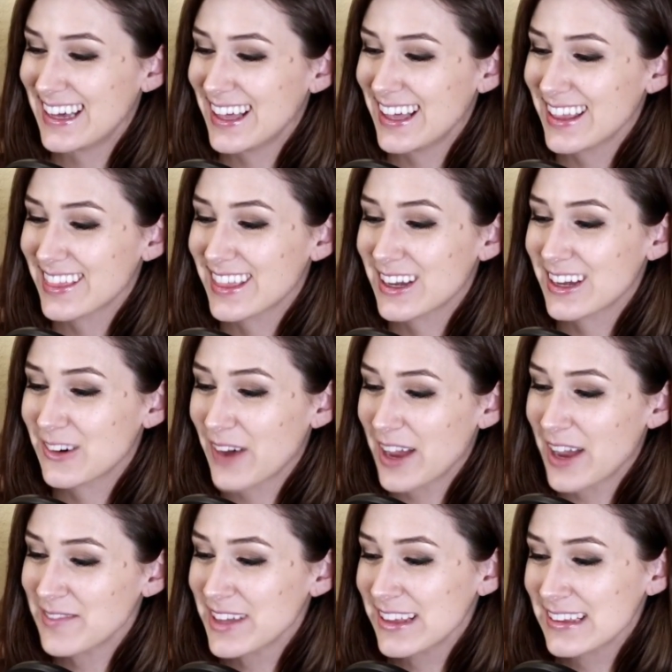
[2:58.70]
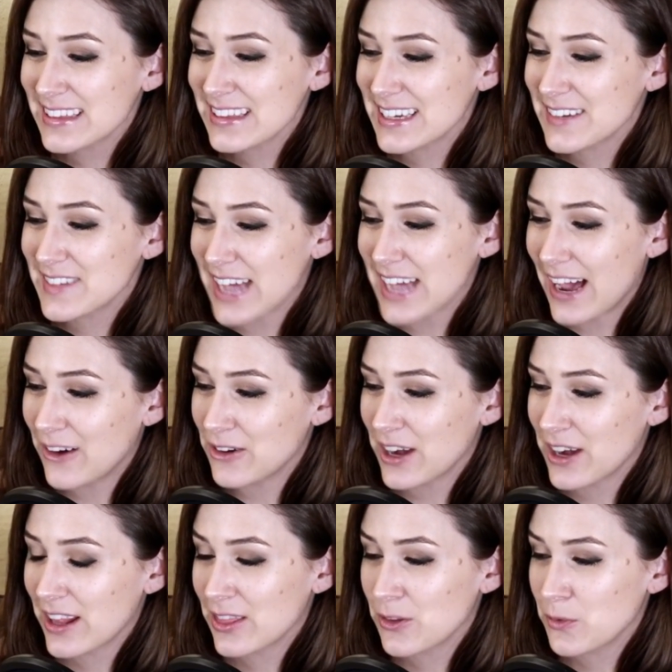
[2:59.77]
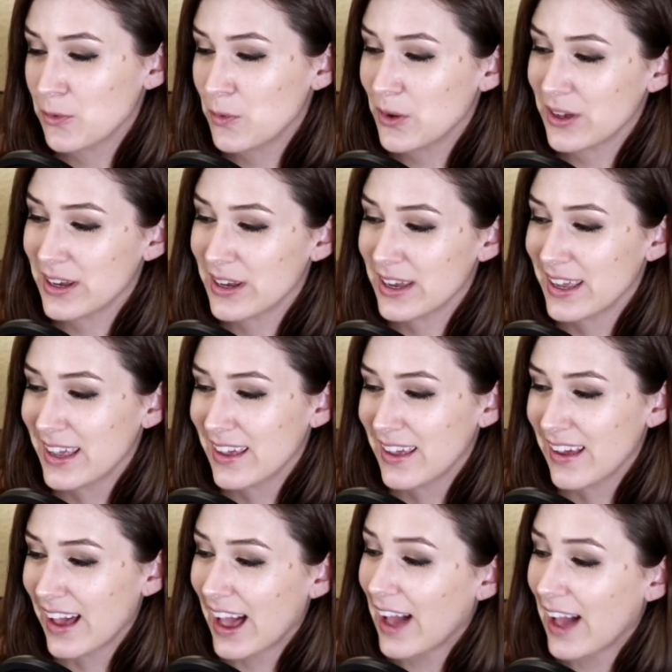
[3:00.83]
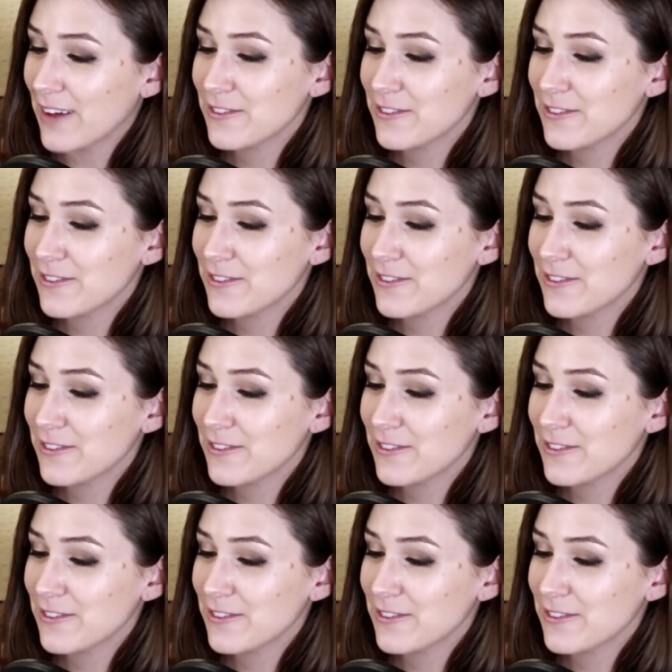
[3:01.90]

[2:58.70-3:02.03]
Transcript: The grandmother lived out in the wood, half a